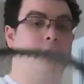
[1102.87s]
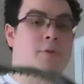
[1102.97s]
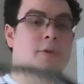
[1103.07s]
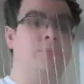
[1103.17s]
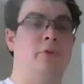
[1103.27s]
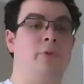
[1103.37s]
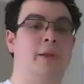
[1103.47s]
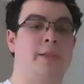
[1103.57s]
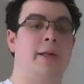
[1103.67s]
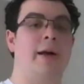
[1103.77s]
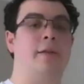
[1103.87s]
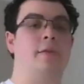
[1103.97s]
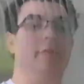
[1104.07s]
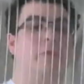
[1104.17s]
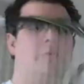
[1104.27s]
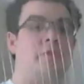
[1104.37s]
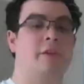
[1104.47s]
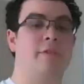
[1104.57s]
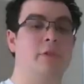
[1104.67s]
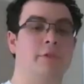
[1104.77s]
Some do like that. So just
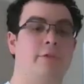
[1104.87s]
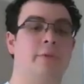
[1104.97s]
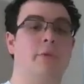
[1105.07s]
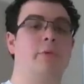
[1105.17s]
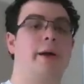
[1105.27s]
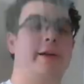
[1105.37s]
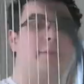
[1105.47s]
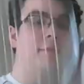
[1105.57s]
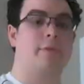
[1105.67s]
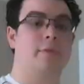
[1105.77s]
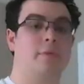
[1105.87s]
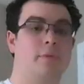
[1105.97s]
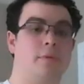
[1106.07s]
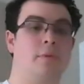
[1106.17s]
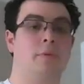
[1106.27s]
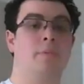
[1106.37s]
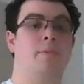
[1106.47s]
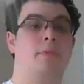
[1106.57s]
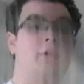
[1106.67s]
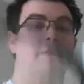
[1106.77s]
have a little fun with the rackets.
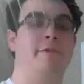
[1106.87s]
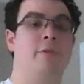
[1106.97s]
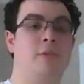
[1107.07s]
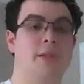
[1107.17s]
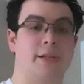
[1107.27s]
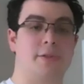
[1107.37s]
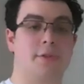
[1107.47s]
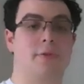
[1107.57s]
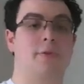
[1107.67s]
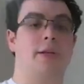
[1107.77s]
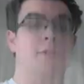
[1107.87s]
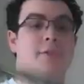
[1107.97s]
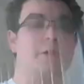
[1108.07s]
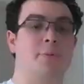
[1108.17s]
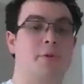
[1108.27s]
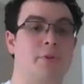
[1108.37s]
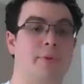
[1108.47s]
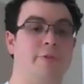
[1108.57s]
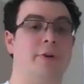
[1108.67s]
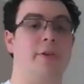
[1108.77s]
Have fun with tennis. Tennis is supposed to
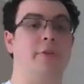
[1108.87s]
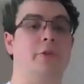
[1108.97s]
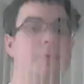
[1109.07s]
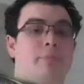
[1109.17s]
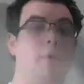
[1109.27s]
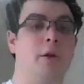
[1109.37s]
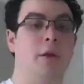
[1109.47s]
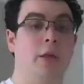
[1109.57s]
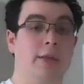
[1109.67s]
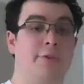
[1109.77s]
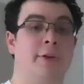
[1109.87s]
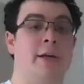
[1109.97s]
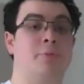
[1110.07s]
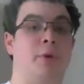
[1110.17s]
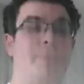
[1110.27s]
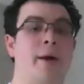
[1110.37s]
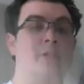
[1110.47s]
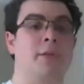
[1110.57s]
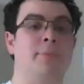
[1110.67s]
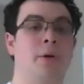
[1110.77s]
be fun. You can, if you guys play
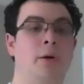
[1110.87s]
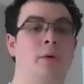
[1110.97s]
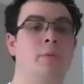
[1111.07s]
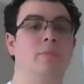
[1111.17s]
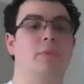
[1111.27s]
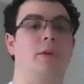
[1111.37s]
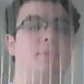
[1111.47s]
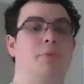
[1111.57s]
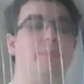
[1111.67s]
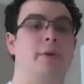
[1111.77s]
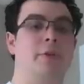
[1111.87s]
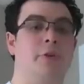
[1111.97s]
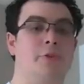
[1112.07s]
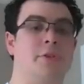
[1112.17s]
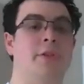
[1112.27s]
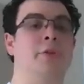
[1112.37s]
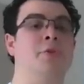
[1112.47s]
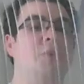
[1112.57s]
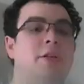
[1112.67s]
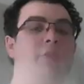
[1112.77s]
basketball, implement your
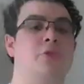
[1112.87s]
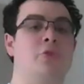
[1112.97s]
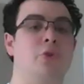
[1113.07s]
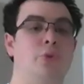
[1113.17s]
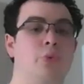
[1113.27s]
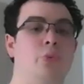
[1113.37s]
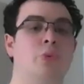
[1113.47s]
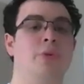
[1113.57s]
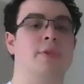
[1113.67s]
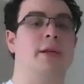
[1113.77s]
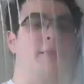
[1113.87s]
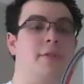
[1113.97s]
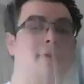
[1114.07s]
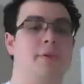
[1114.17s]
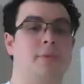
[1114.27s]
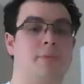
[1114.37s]
skills into tennis.